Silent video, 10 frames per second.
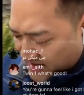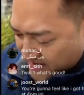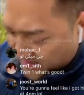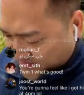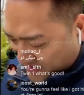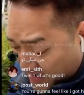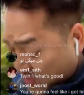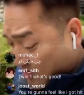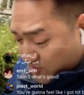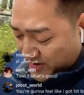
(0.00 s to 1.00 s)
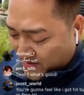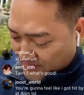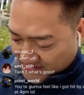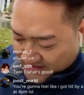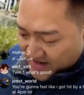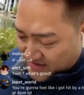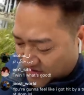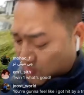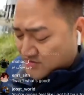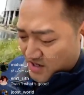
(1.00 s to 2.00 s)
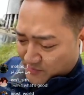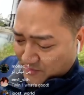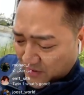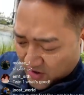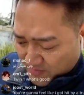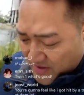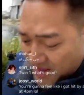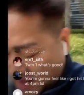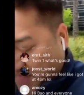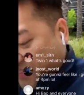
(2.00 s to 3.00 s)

today. I didn't want to wake up this late, so I was not prepared. But